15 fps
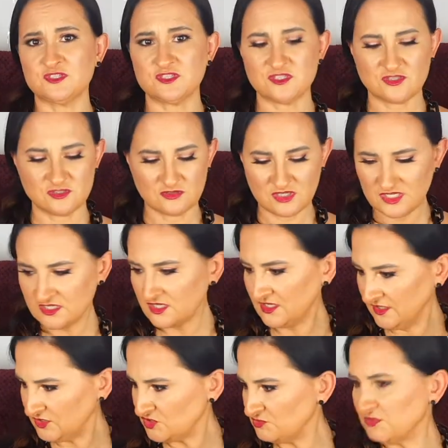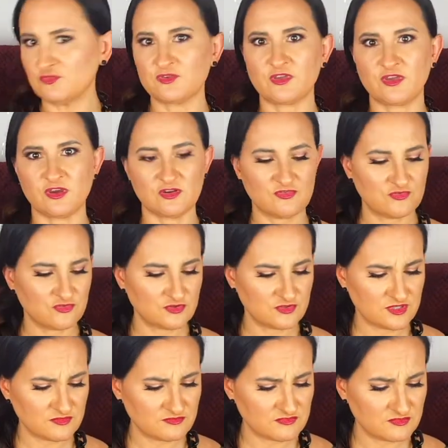so I need to be more careful.
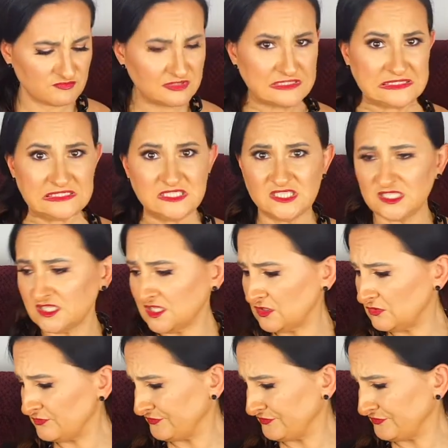I'm bleeding now.